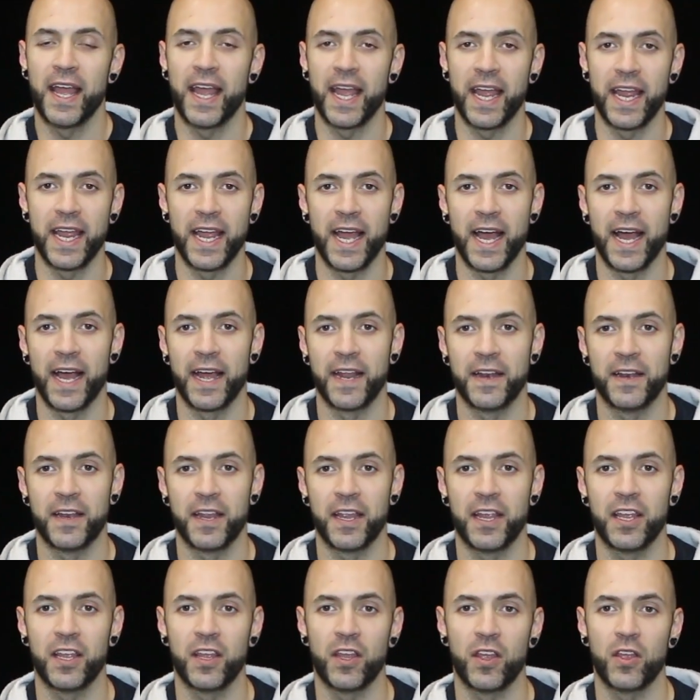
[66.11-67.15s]

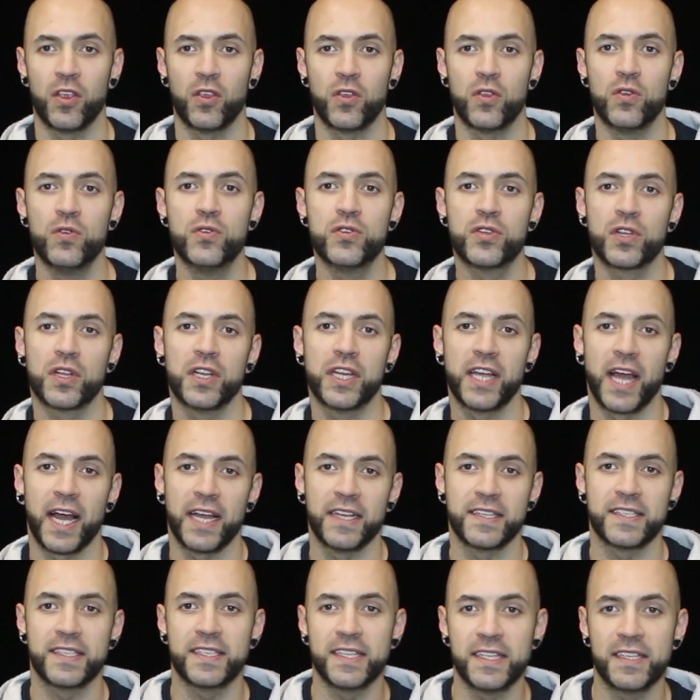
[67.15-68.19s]
And it, usually
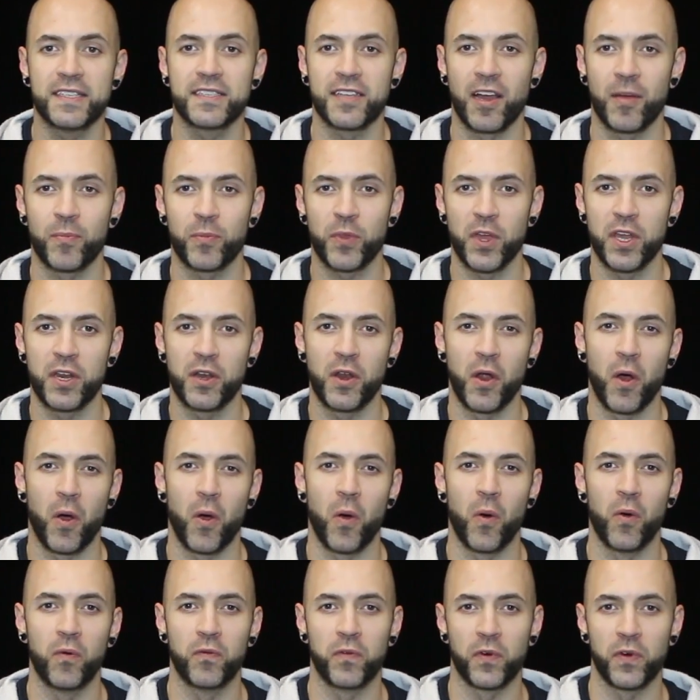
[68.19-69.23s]
I see something
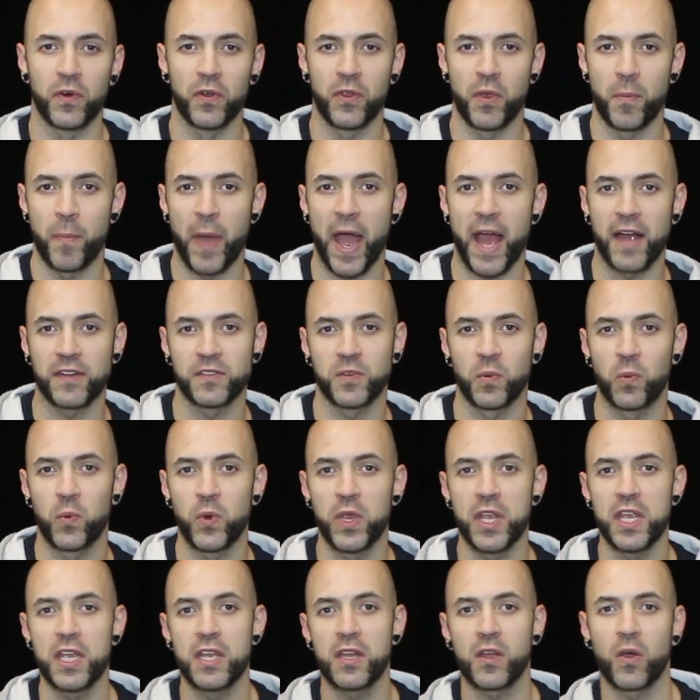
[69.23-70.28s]
over the past
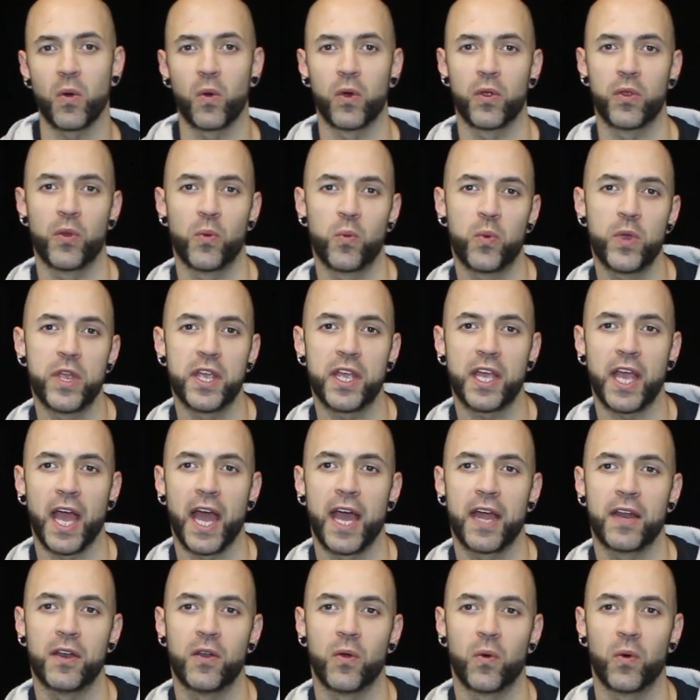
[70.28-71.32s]
week or the
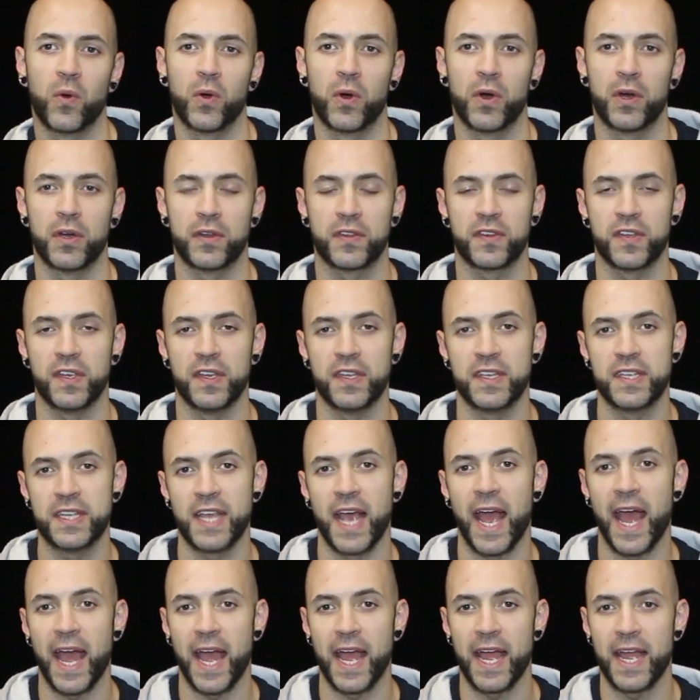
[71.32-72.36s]
weekend or
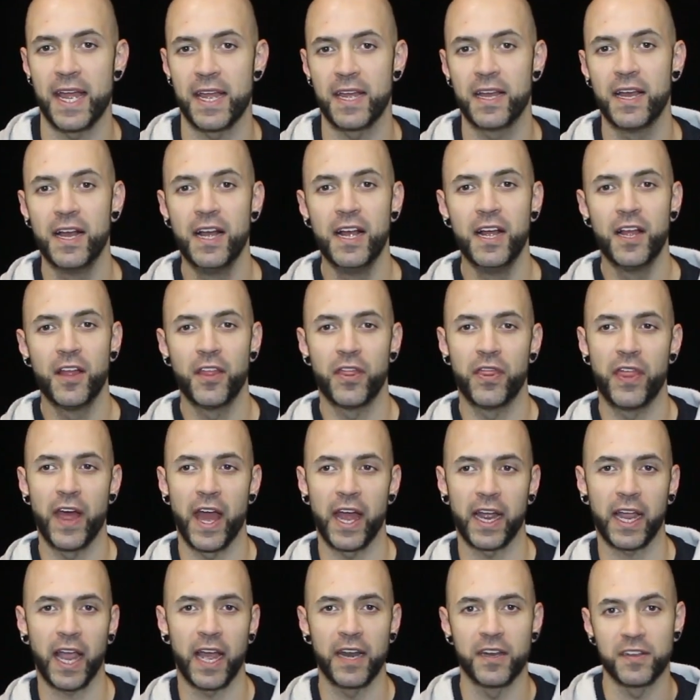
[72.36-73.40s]
today
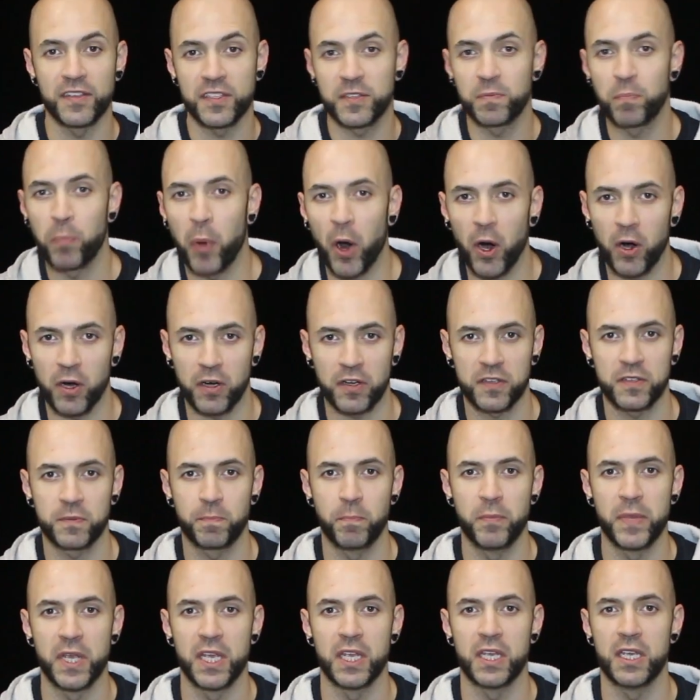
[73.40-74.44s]
that kind of sparks
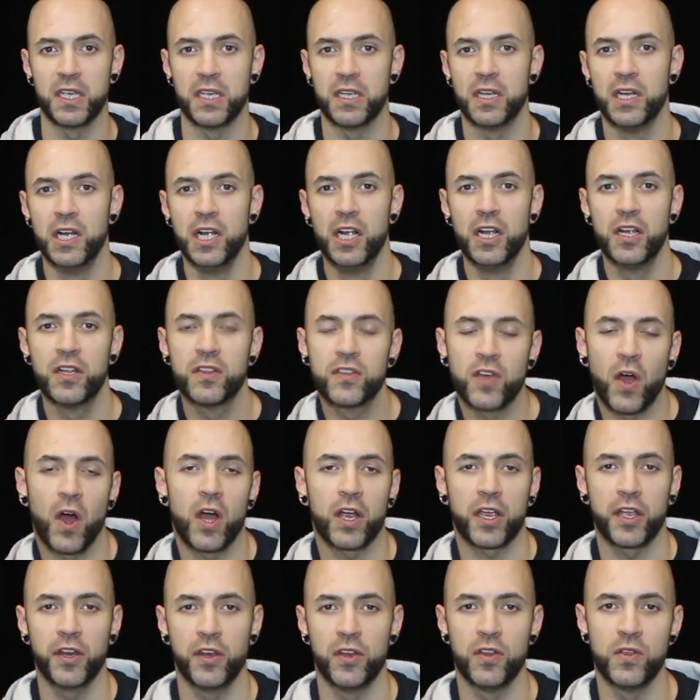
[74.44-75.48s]
me
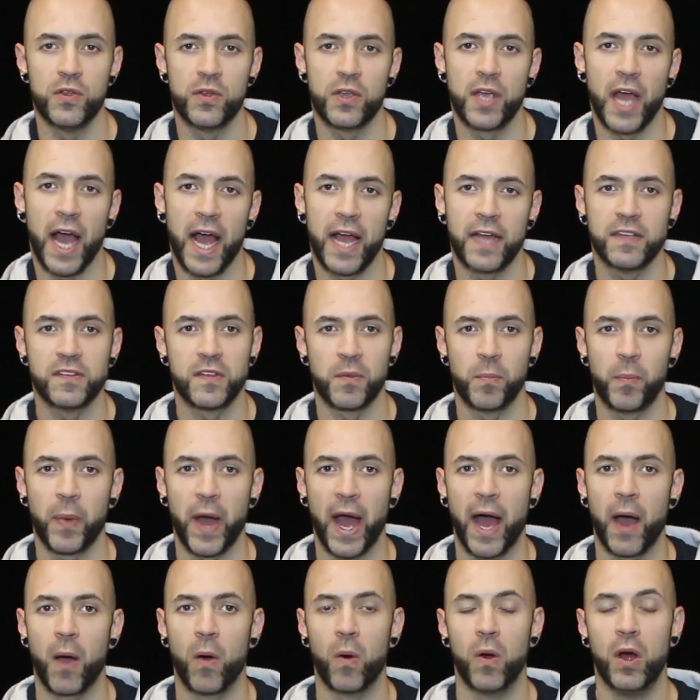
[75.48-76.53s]
talking to you guys
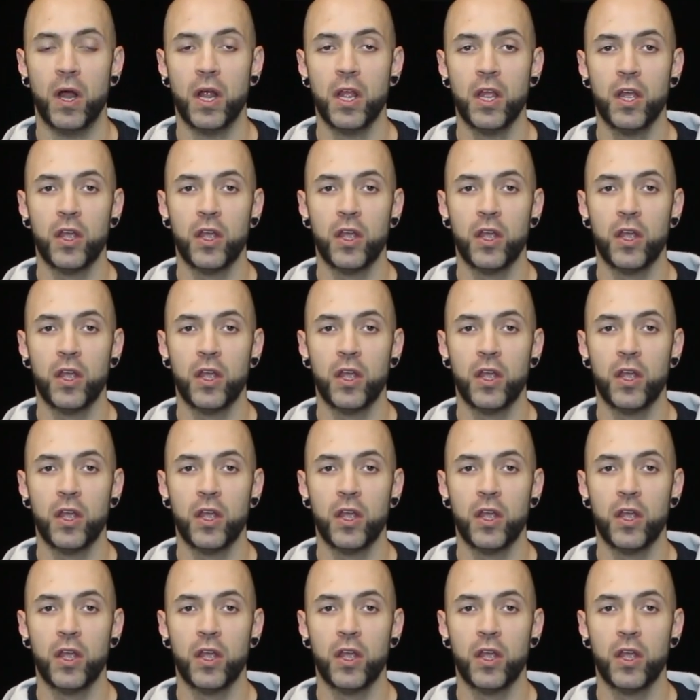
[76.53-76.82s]
about